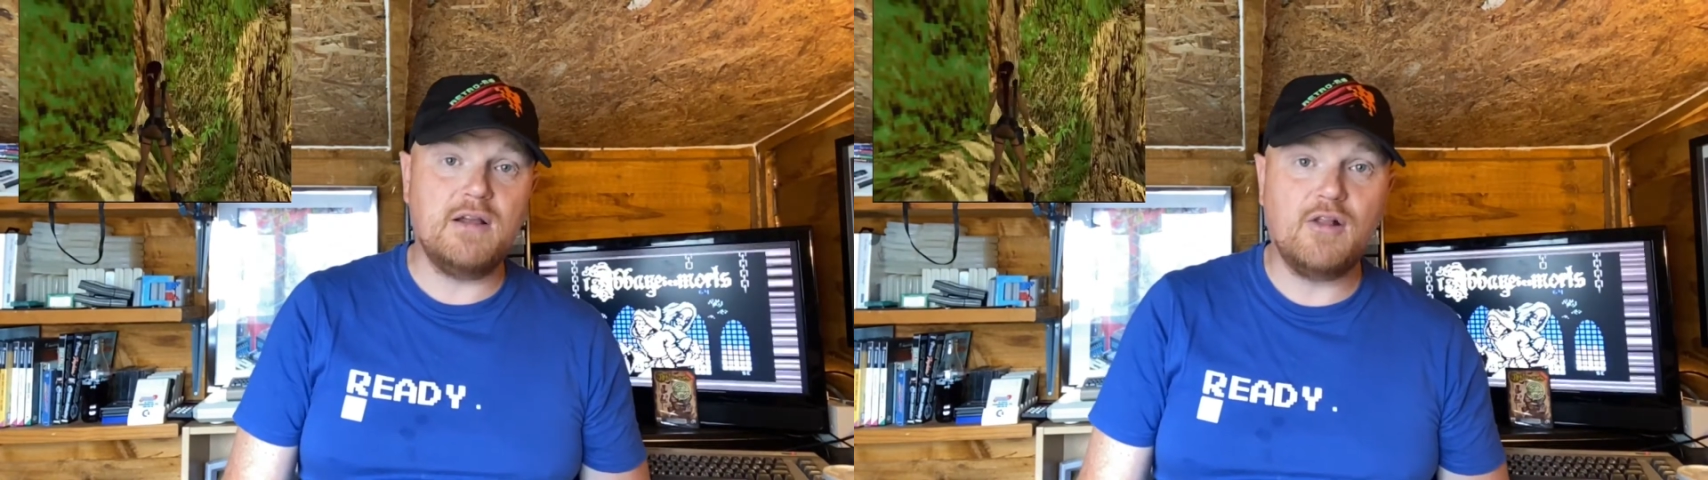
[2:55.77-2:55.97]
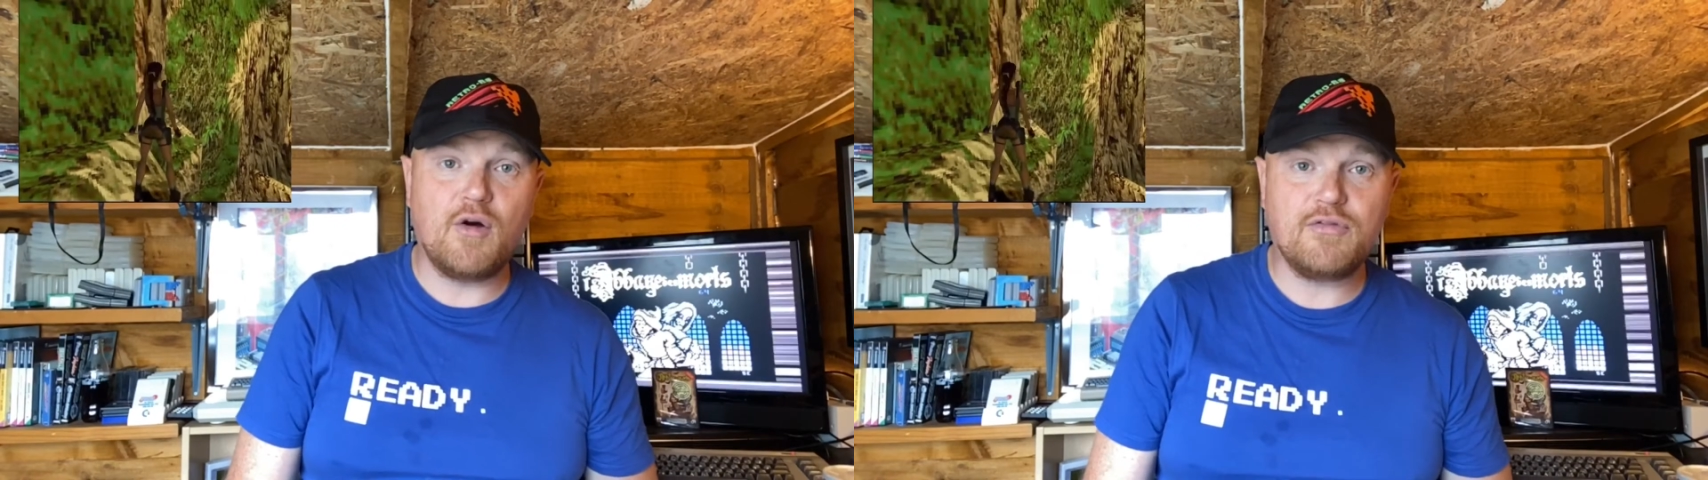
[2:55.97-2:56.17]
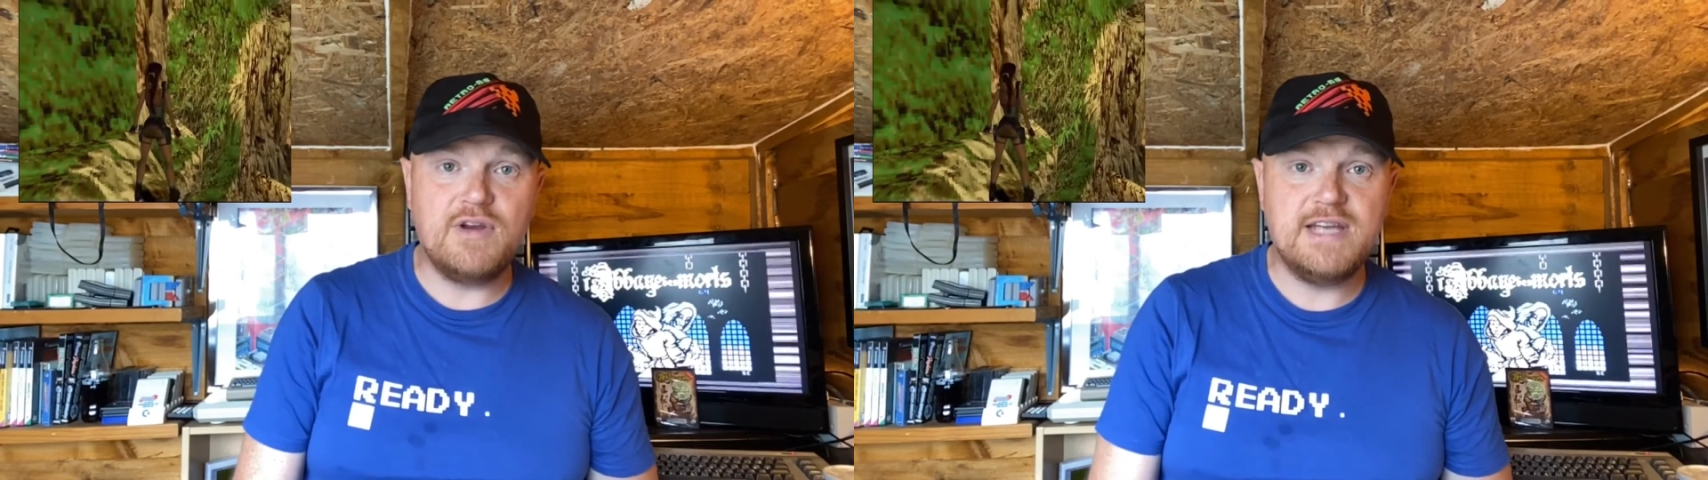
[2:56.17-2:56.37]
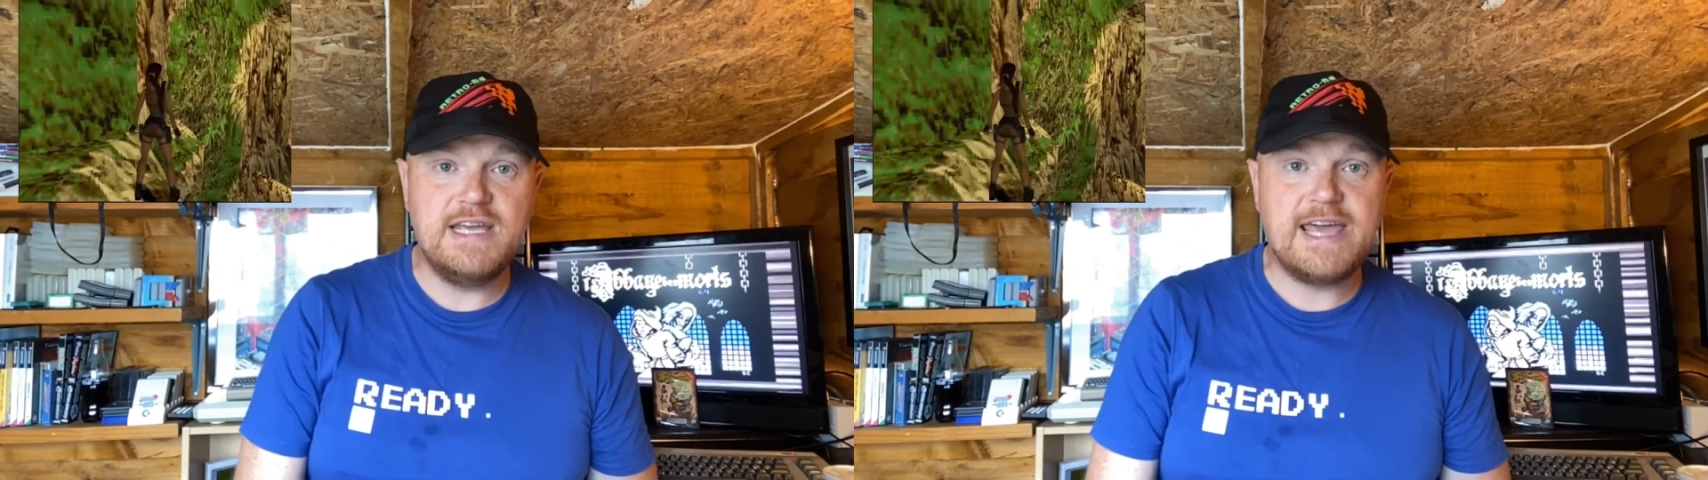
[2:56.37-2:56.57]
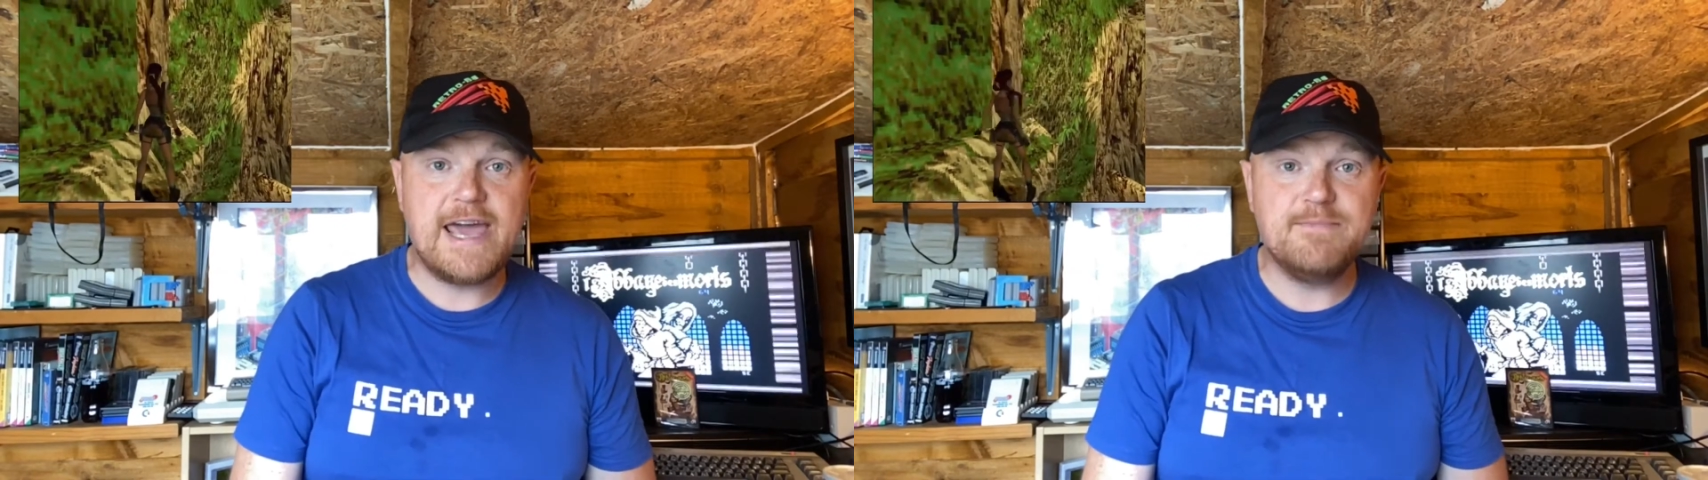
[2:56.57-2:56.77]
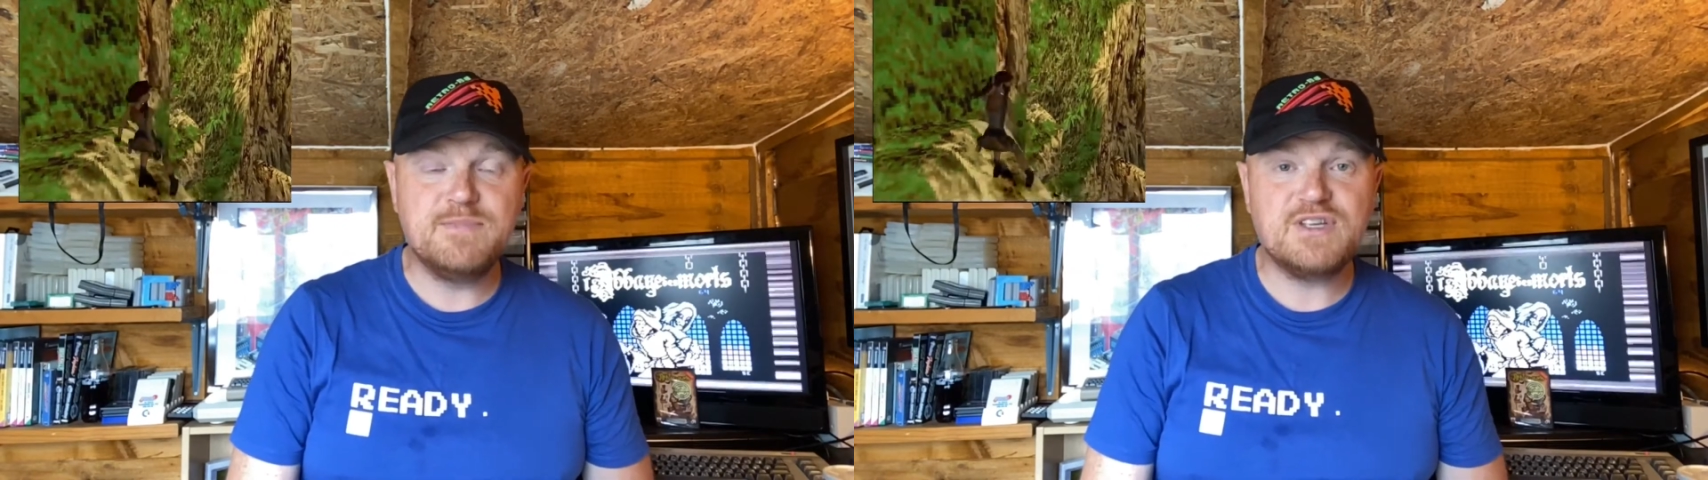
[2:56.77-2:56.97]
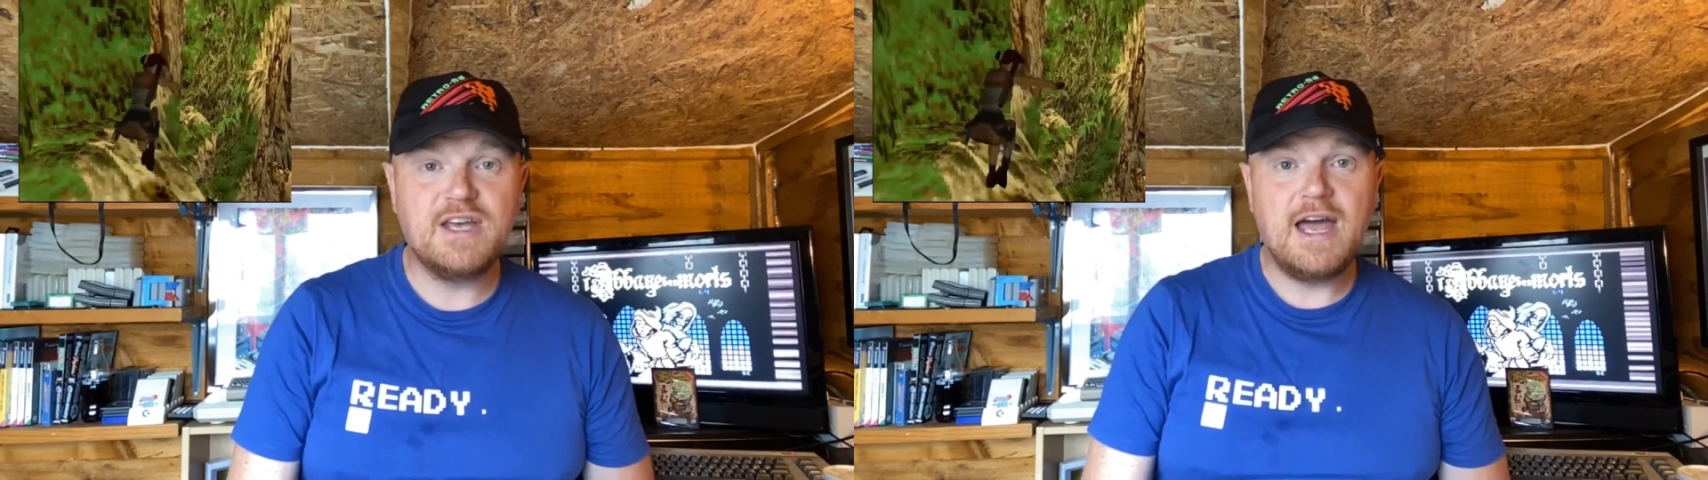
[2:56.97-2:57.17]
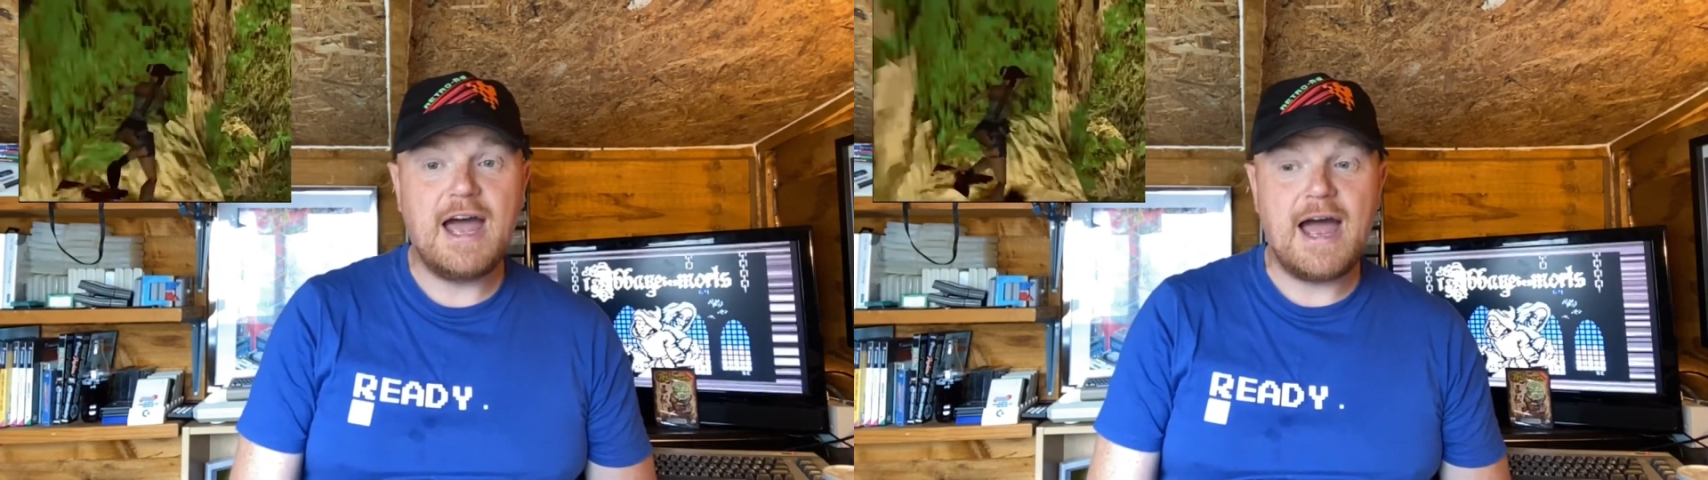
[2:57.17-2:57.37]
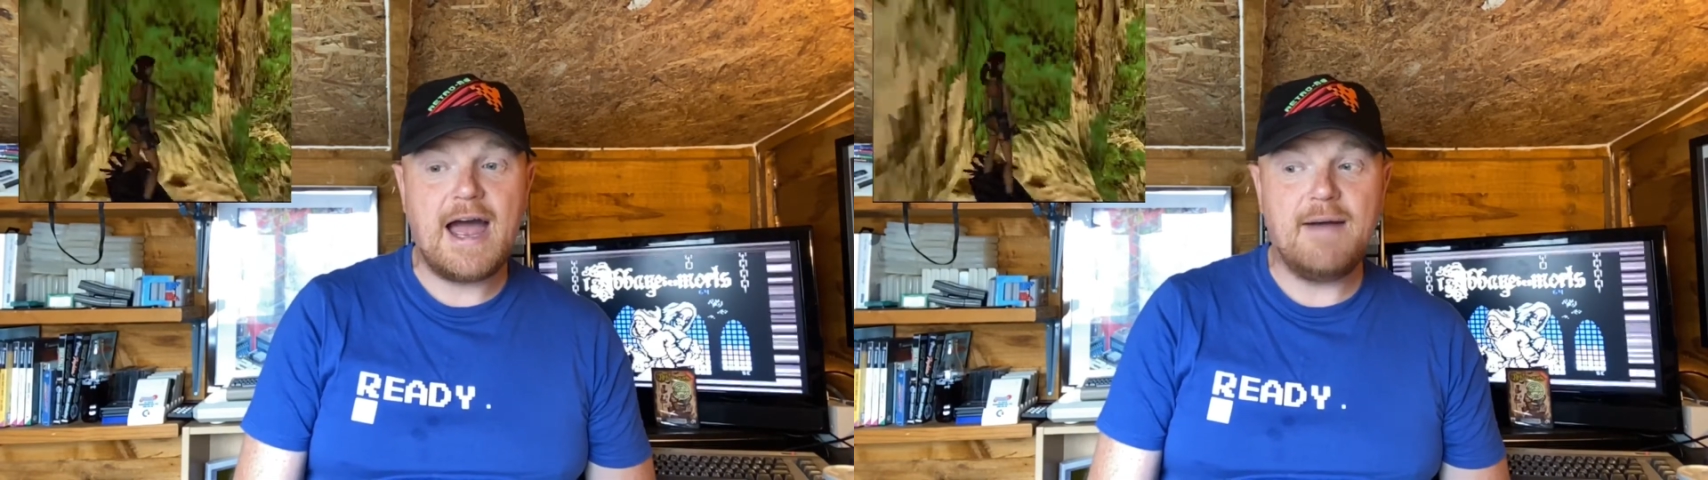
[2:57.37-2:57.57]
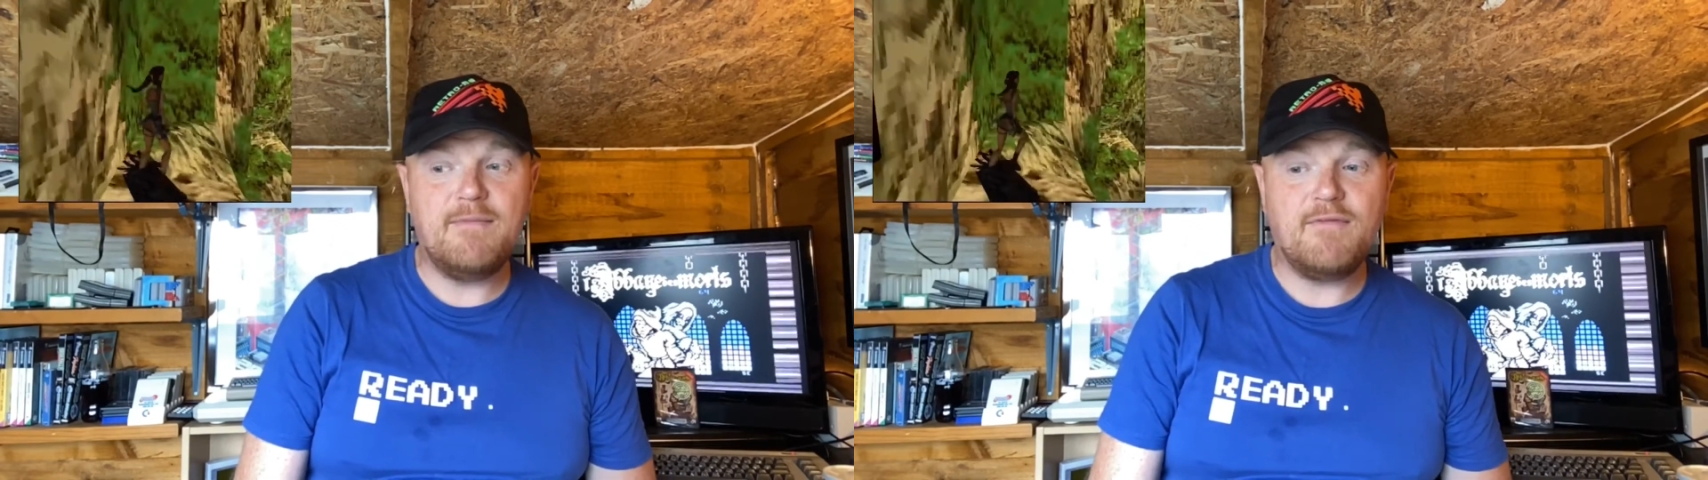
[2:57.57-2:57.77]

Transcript: A lot of three D games um,